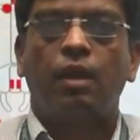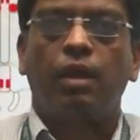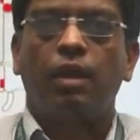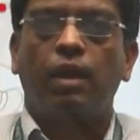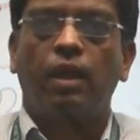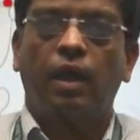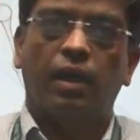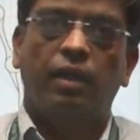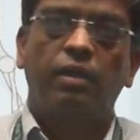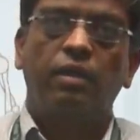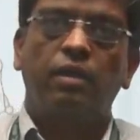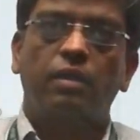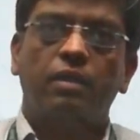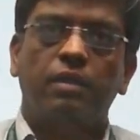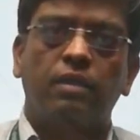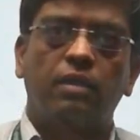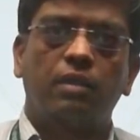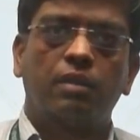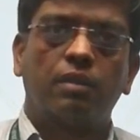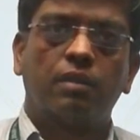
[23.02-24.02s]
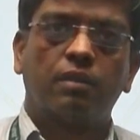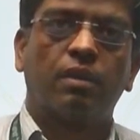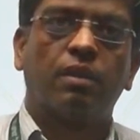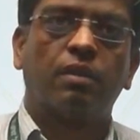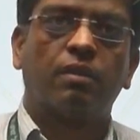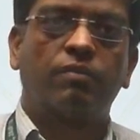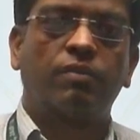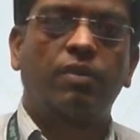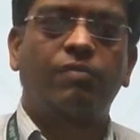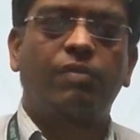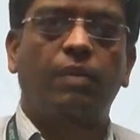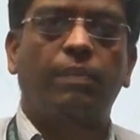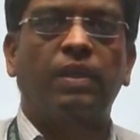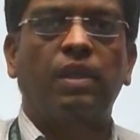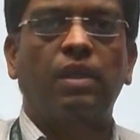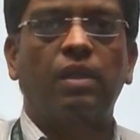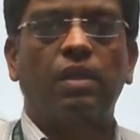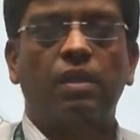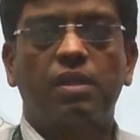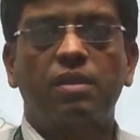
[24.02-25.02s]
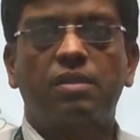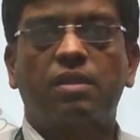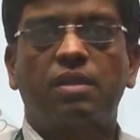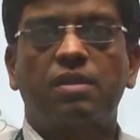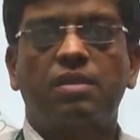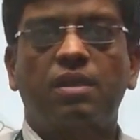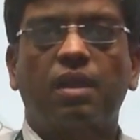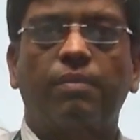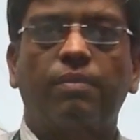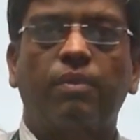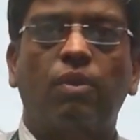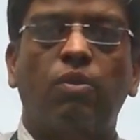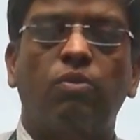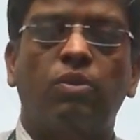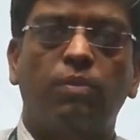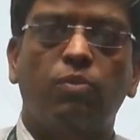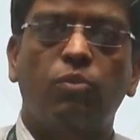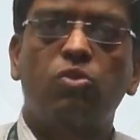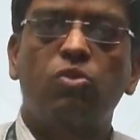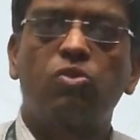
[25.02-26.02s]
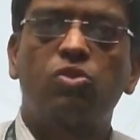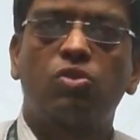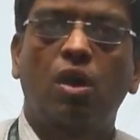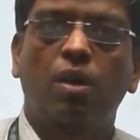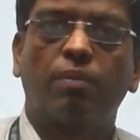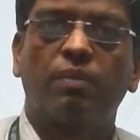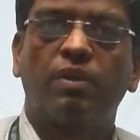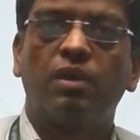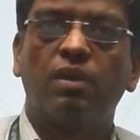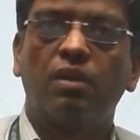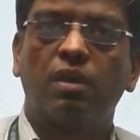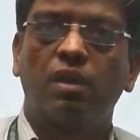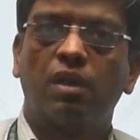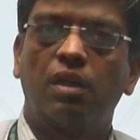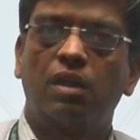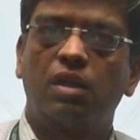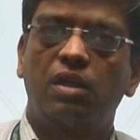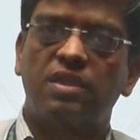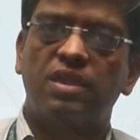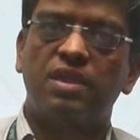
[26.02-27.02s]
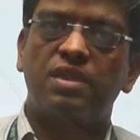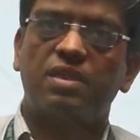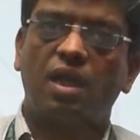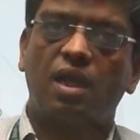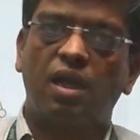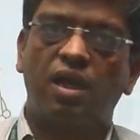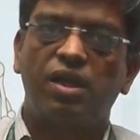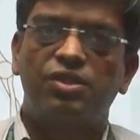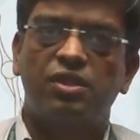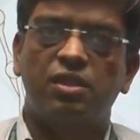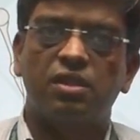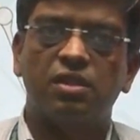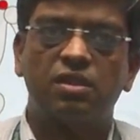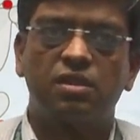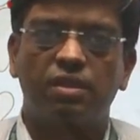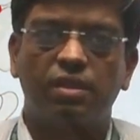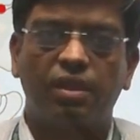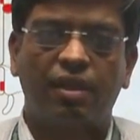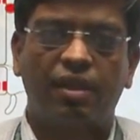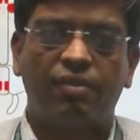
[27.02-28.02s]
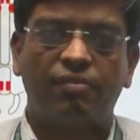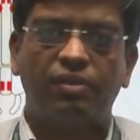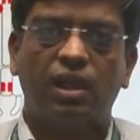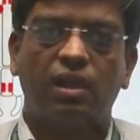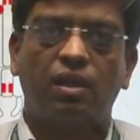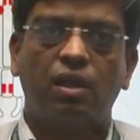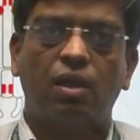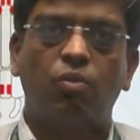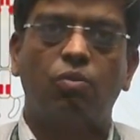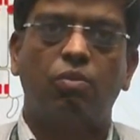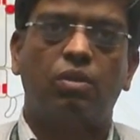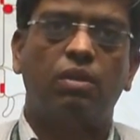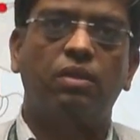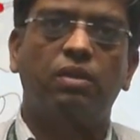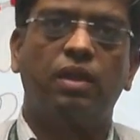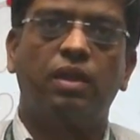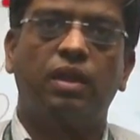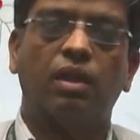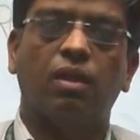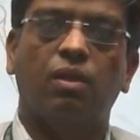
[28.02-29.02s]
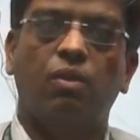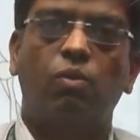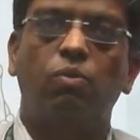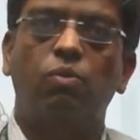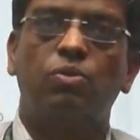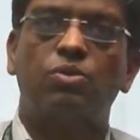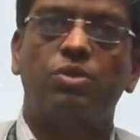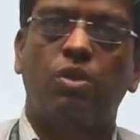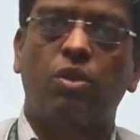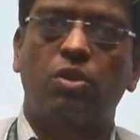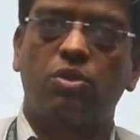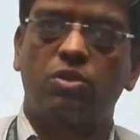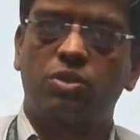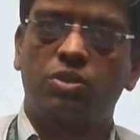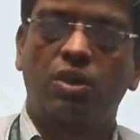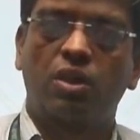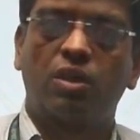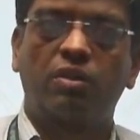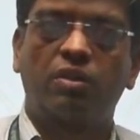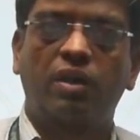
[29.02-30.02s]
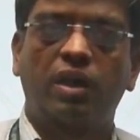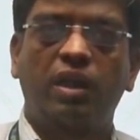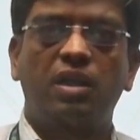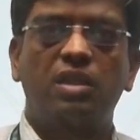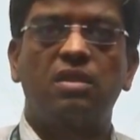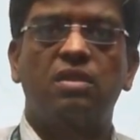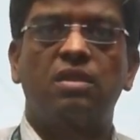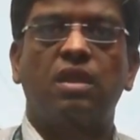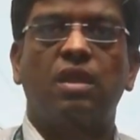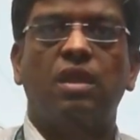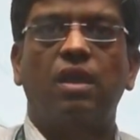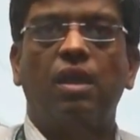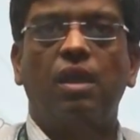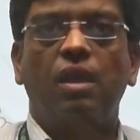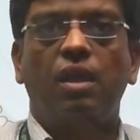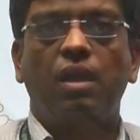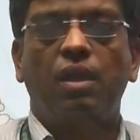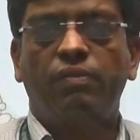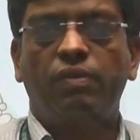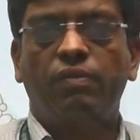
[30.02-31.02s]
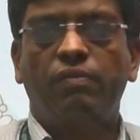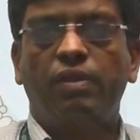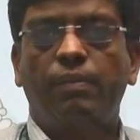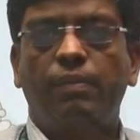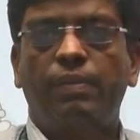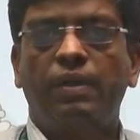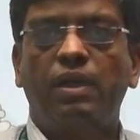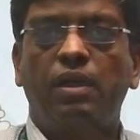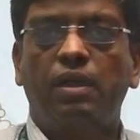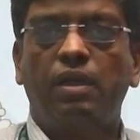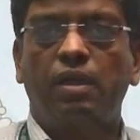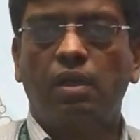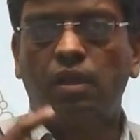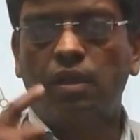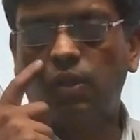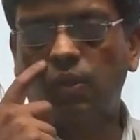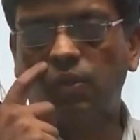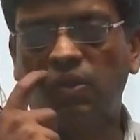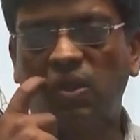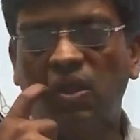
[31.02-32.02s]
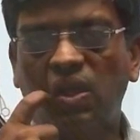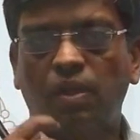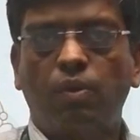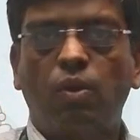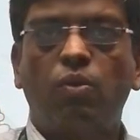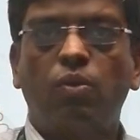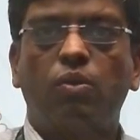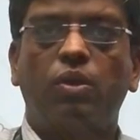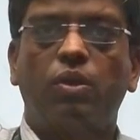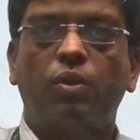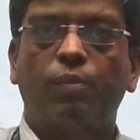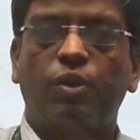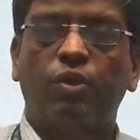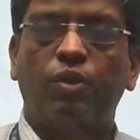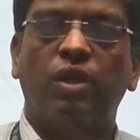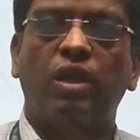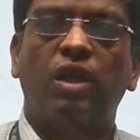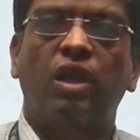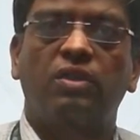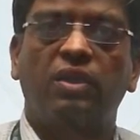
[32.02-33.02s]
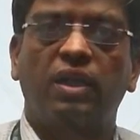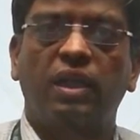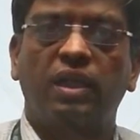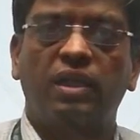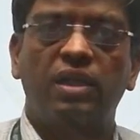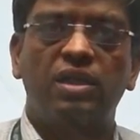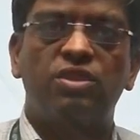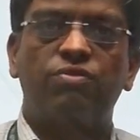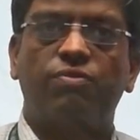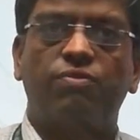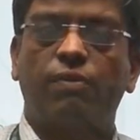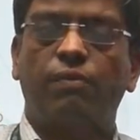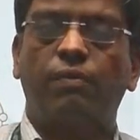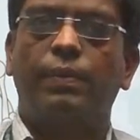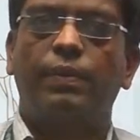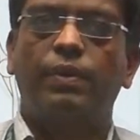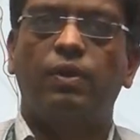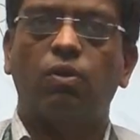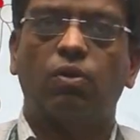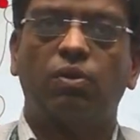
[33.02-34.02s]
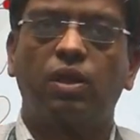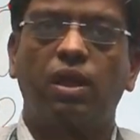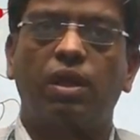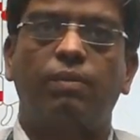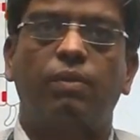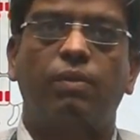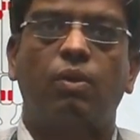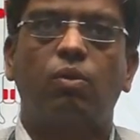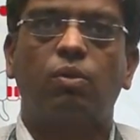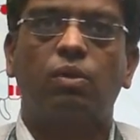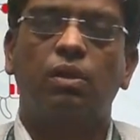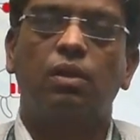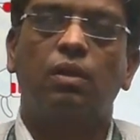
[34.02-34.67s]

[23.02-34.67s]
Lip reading: and we will be discussing about the most common disease conditions that we encounter, that includes osteoarthritis. We will be talking about rheumatoid arthritis, we will be talking about